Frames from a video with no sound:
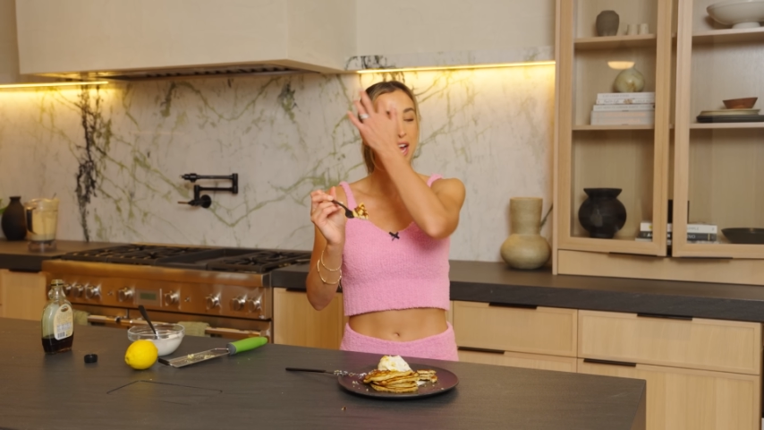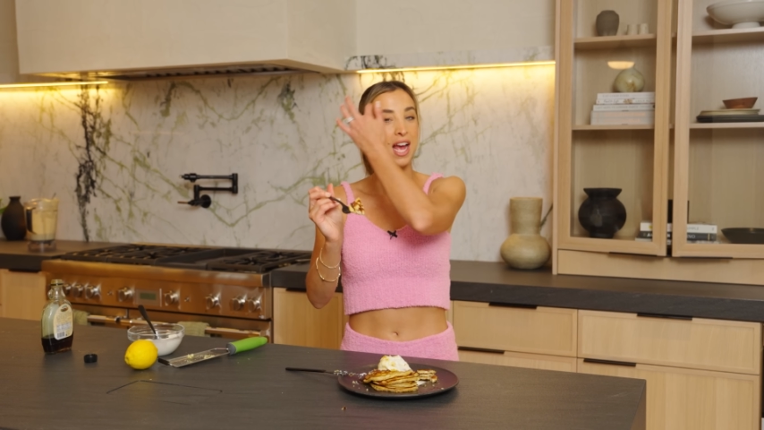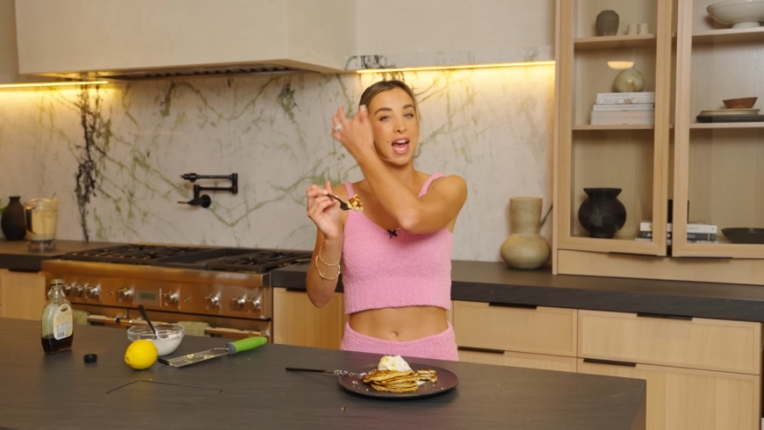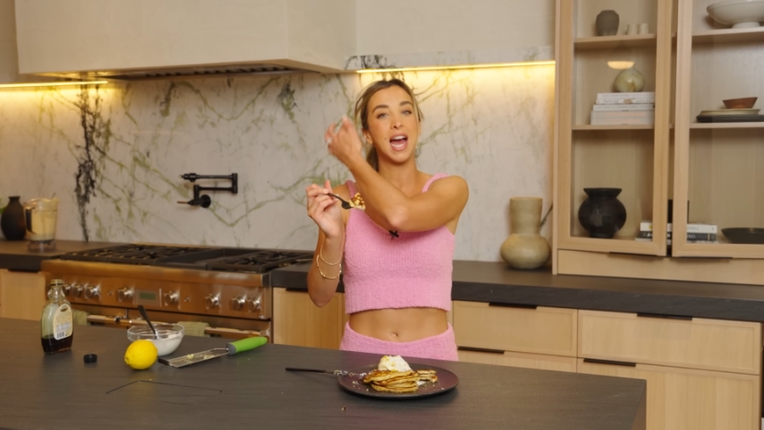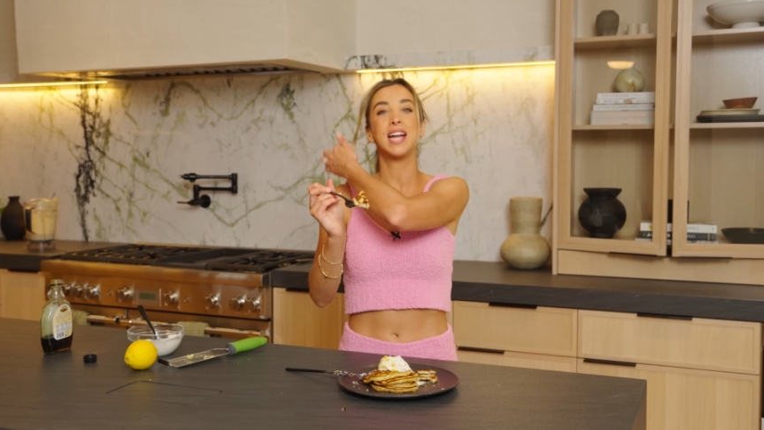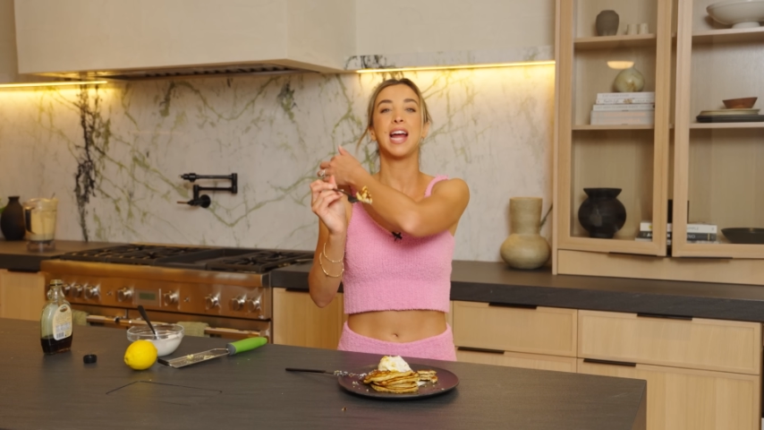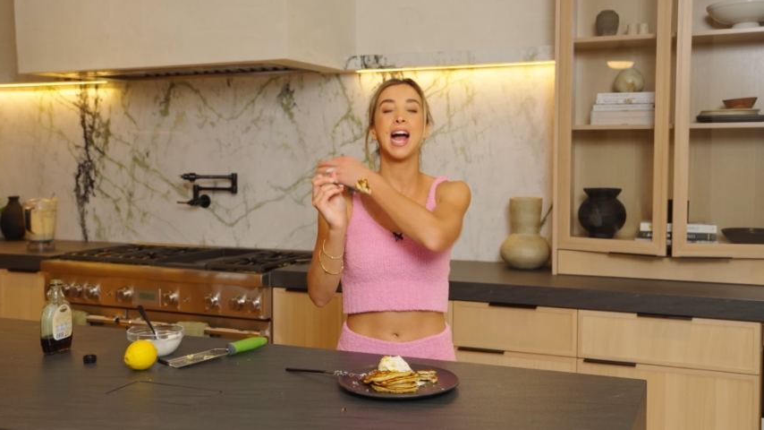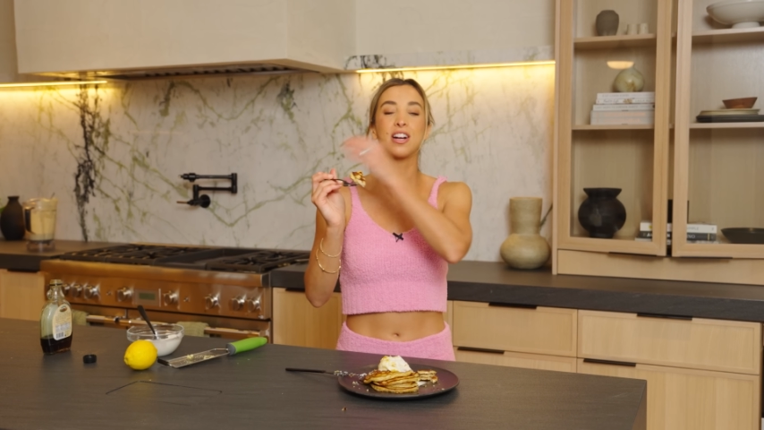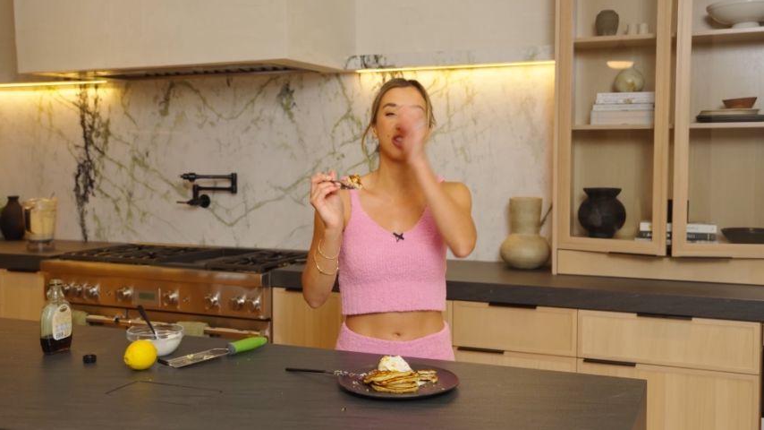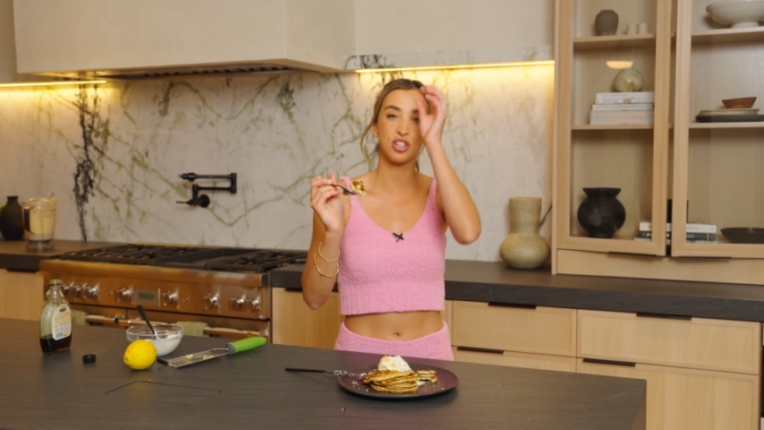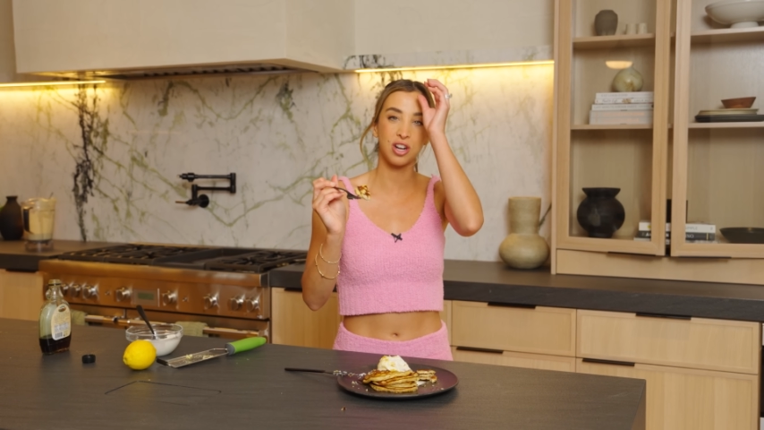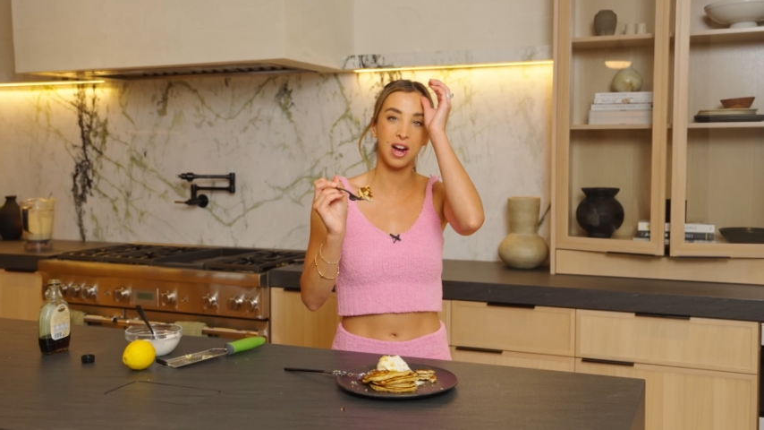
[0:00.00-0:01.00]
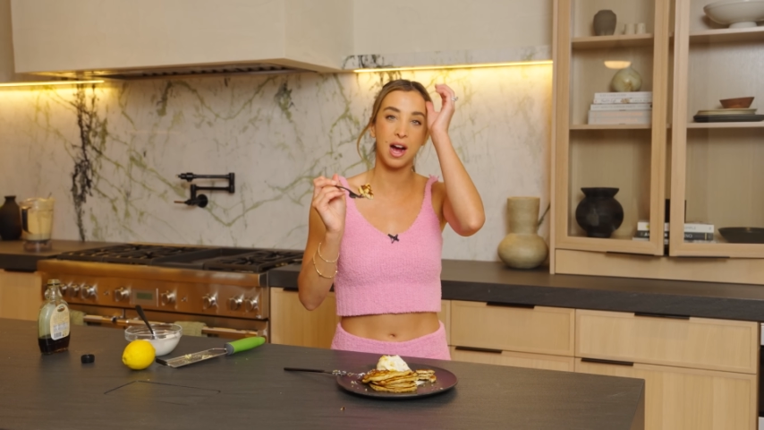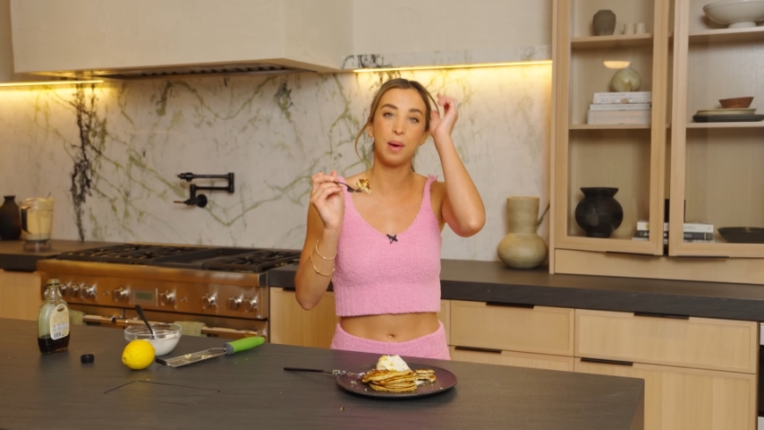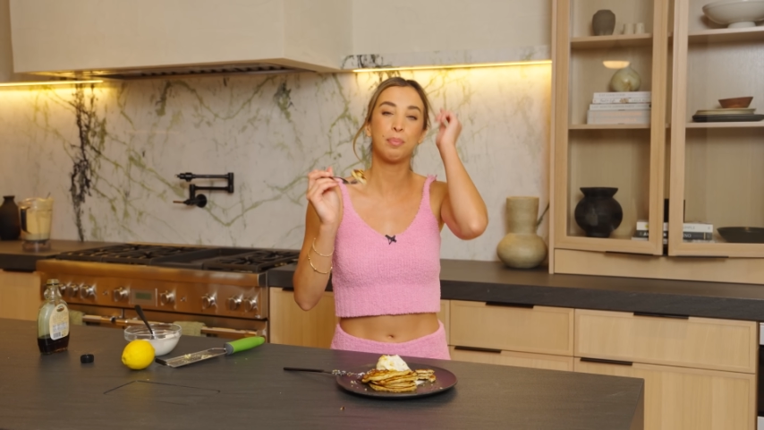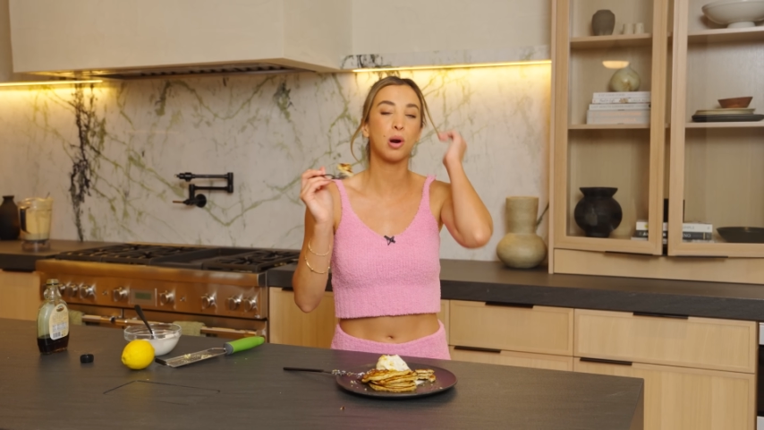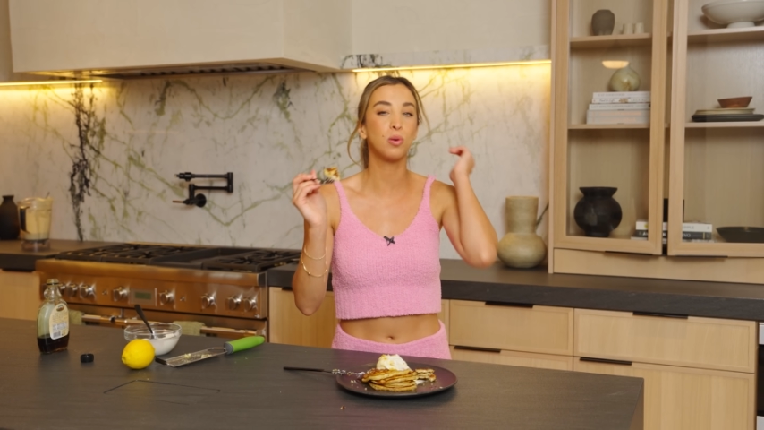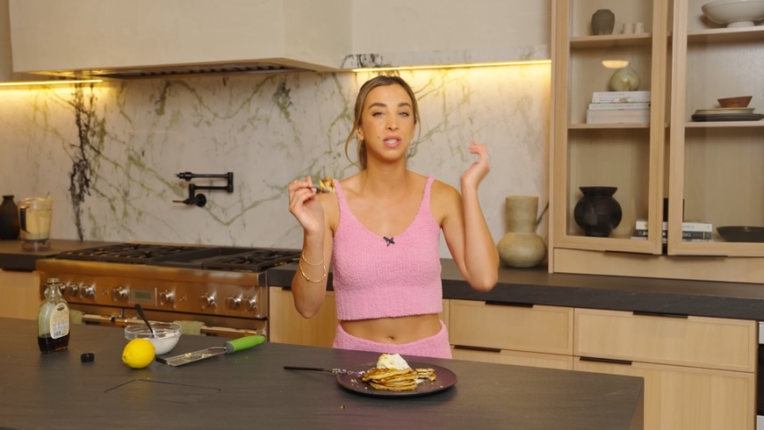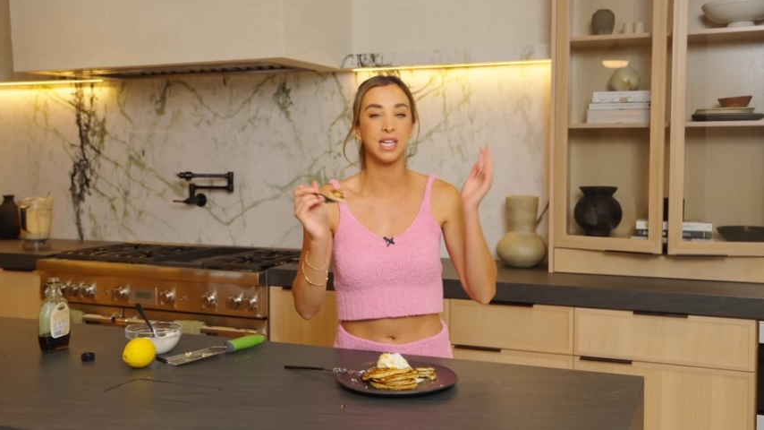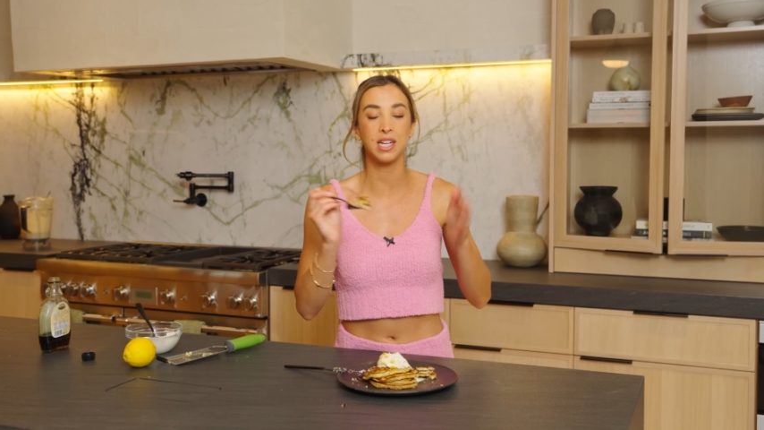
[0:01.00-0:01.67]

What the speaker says: and extra protein